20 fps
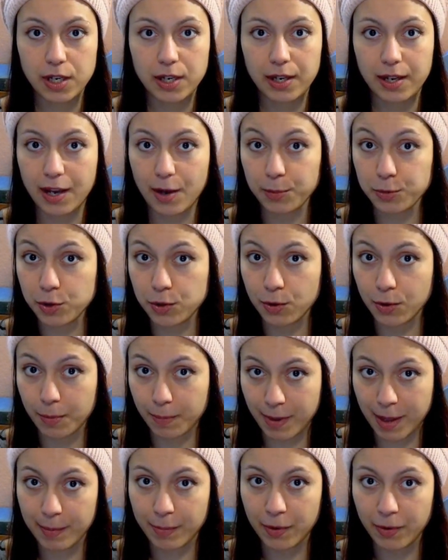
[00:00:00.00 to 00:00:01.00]
It helps your
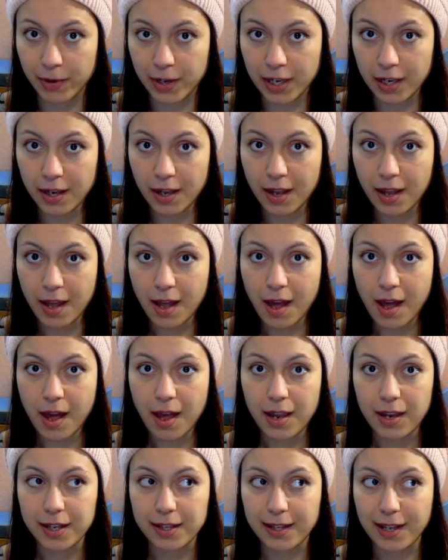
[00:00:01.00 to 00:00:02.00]
memory.
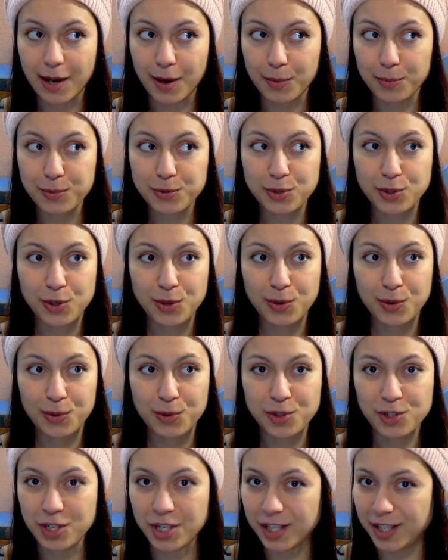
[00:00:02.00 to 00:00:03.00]
It helps
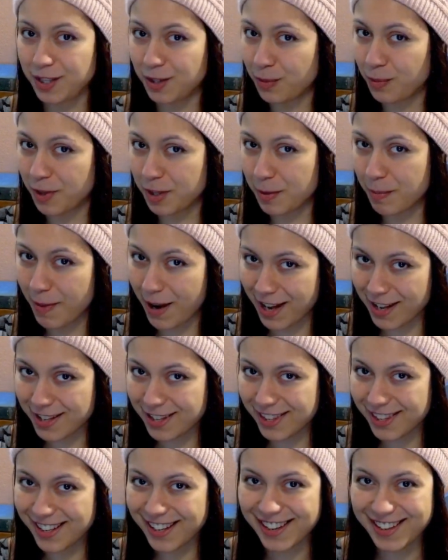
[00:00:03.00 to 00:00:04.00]
you cheat with
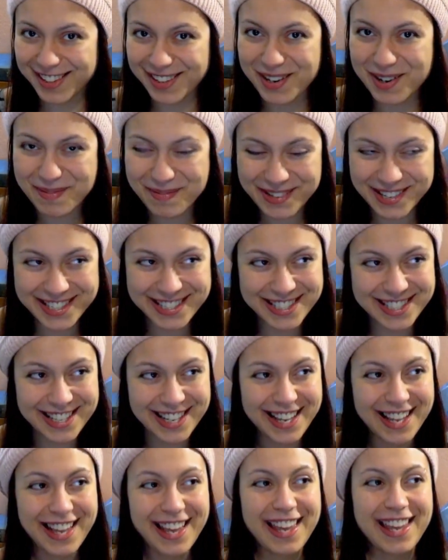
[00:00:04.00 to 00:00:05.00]
math a little bit.
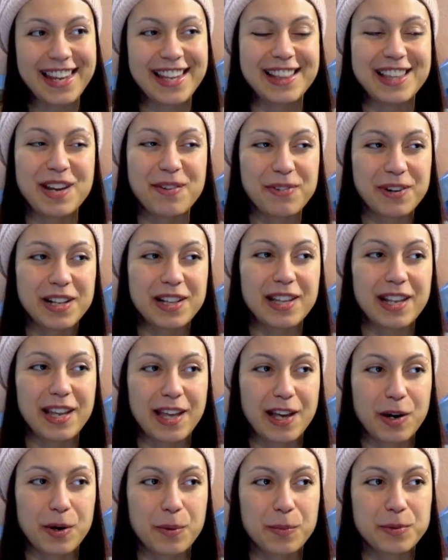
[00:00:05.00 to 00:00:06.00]
It definitely
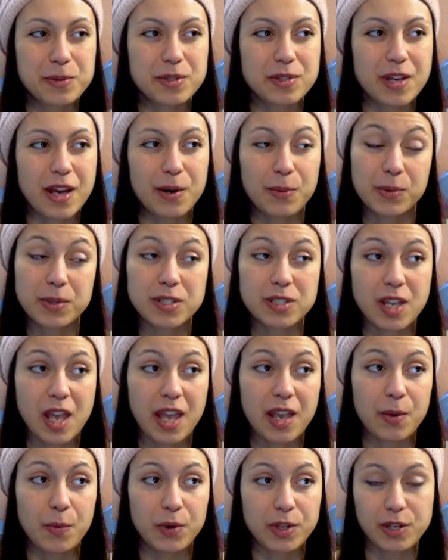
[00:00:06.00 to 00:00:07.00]
helps, I would
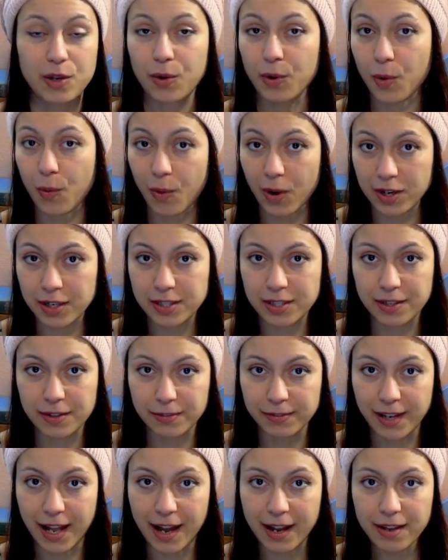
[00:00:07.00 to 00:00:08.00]
say, with your quality
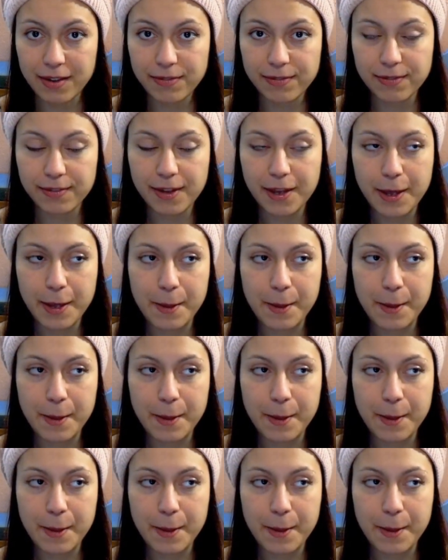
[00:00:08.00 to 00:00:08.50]
of life.